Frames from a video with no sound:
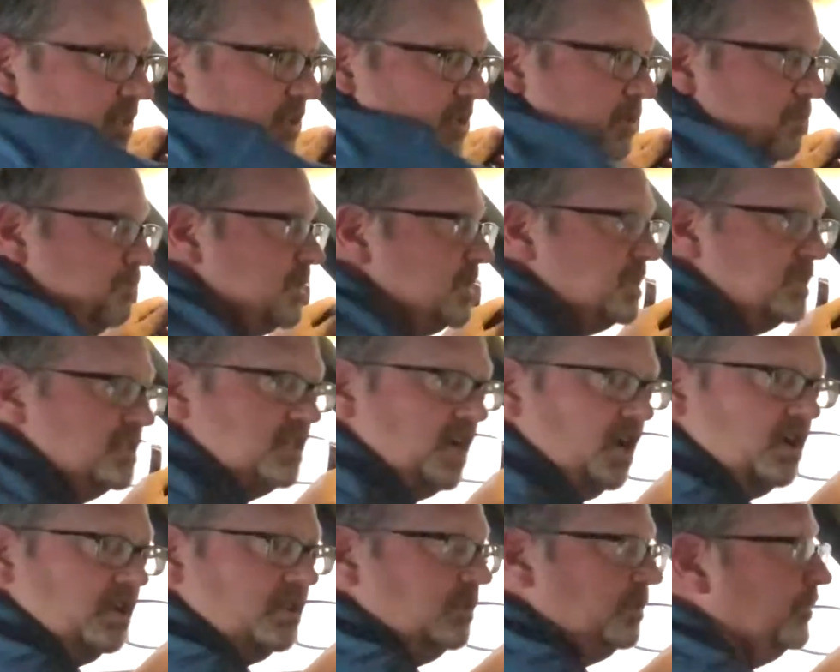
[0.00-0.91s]
in with the
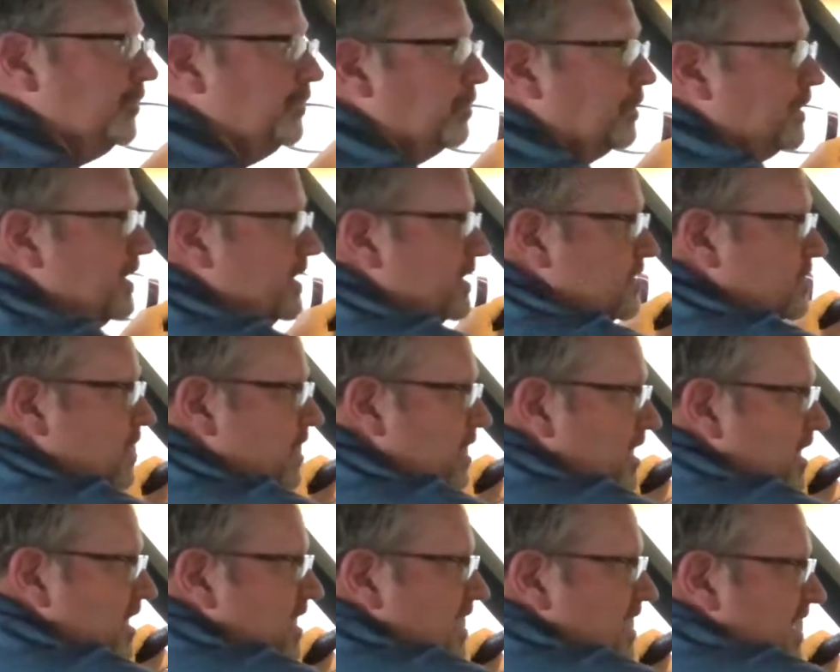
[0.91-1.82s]
toggle switch.
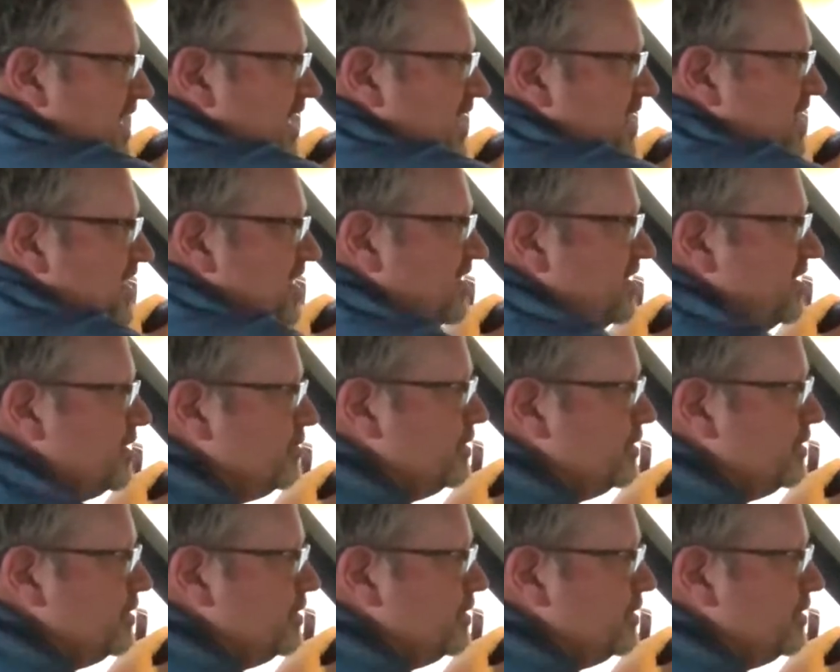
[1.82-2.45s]
It's in there